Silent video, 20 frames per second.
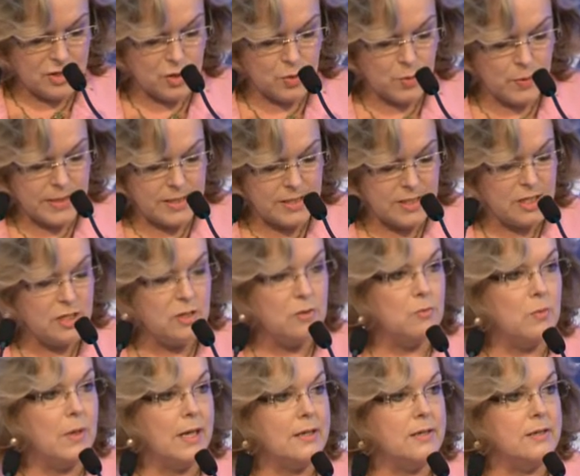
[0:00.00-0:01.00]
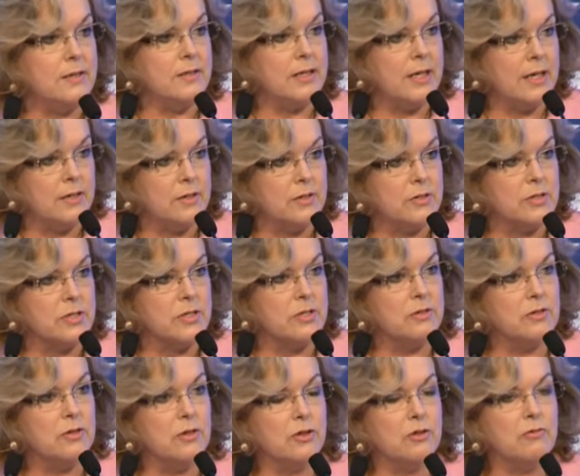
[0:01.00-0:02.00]

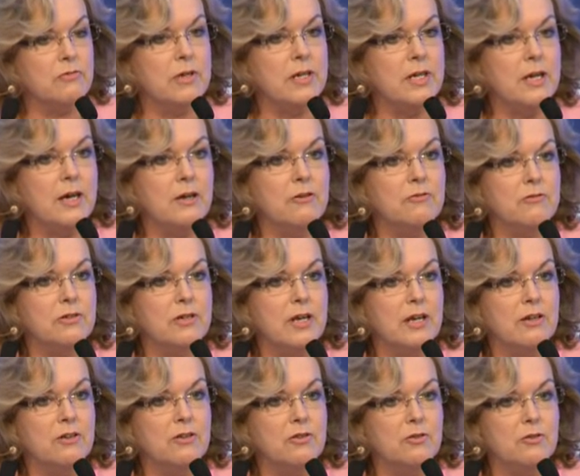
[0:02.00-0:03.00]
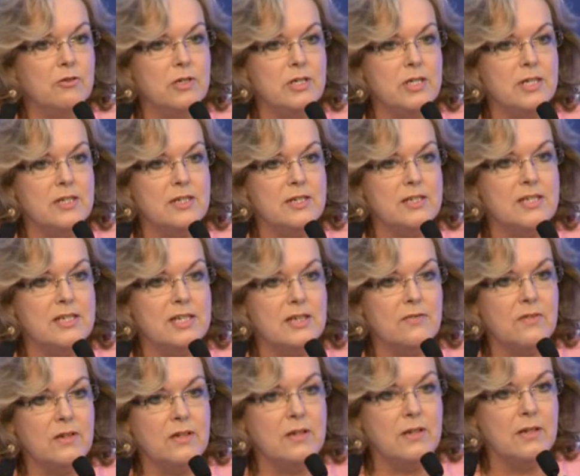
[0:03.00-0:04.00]

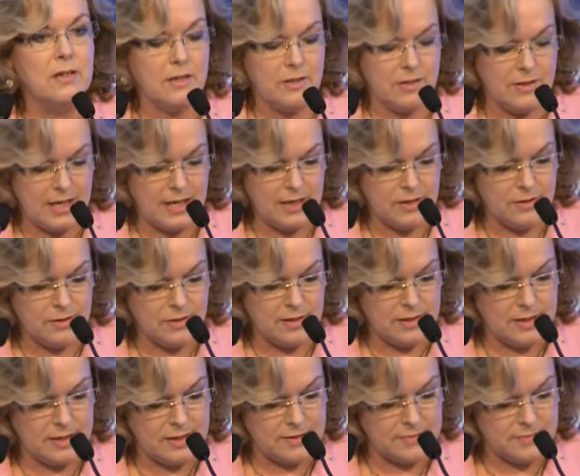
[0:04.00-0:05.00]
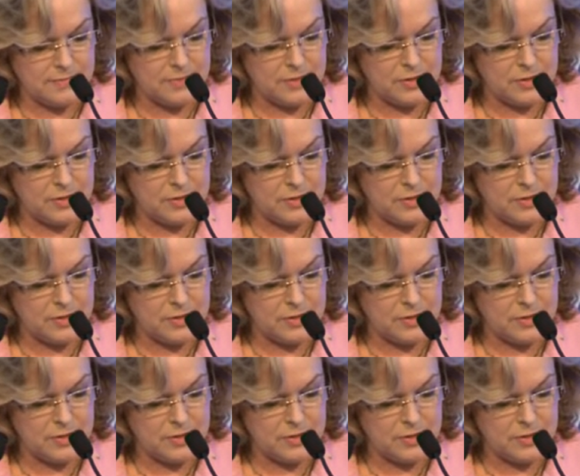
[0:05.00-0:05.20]
21,337 uh,